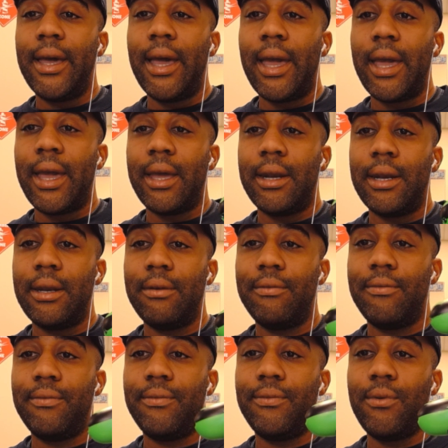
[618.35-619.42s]
And
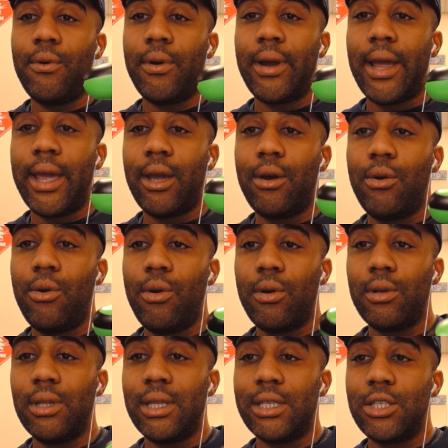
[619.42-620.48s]
for a
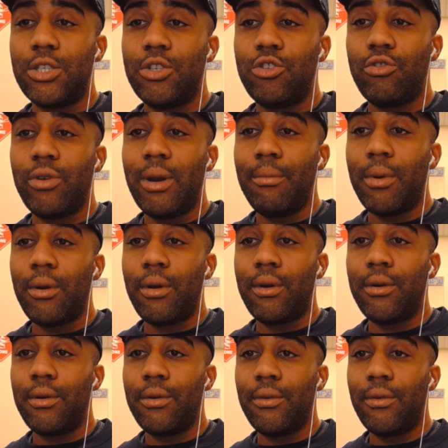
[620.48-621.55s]
cordless
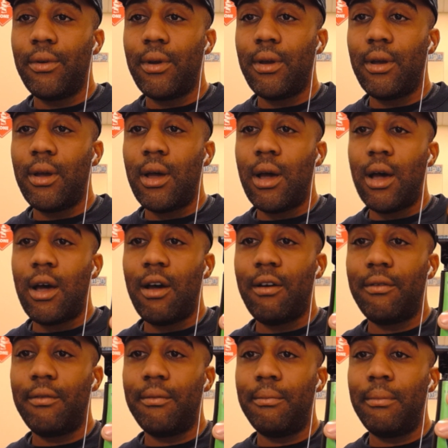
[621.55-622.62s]
trimmer,
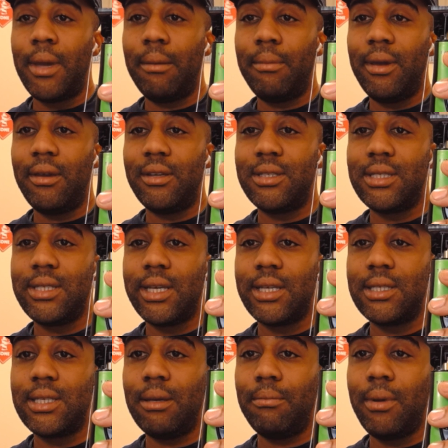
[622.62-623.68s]
maybe
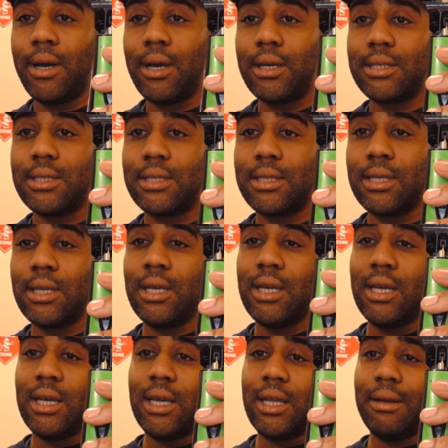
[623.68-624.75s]
60 bucks,
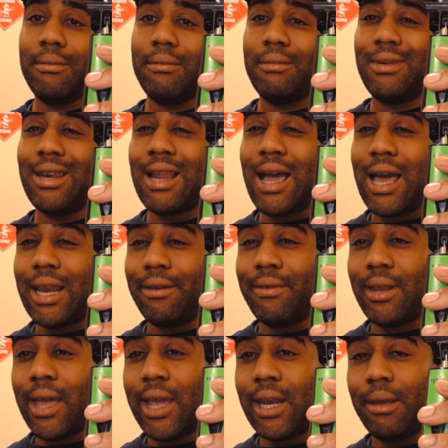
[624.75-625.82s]
not
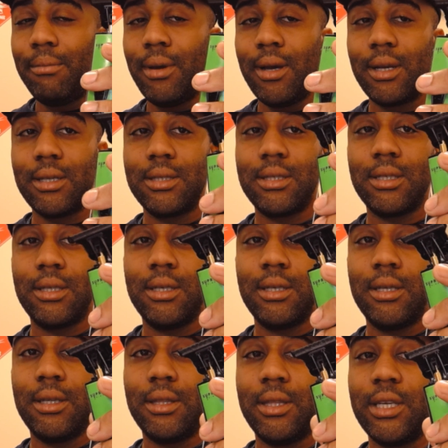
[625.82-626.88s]
even 80 bucks.
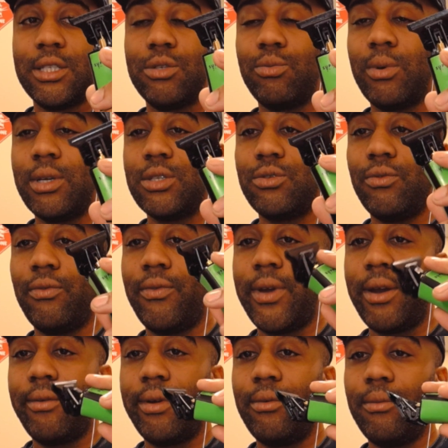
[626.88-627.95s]
This was
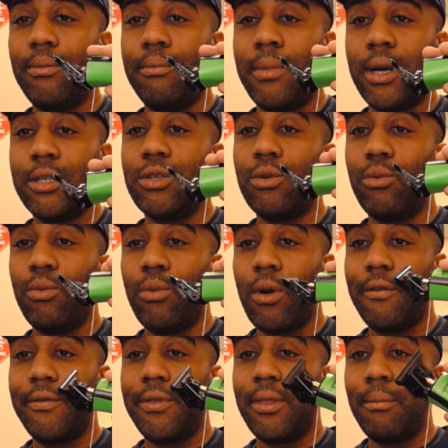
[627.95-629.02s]
very much
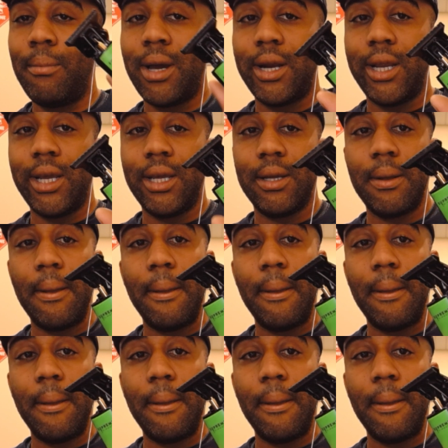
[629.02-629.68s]
worth the money.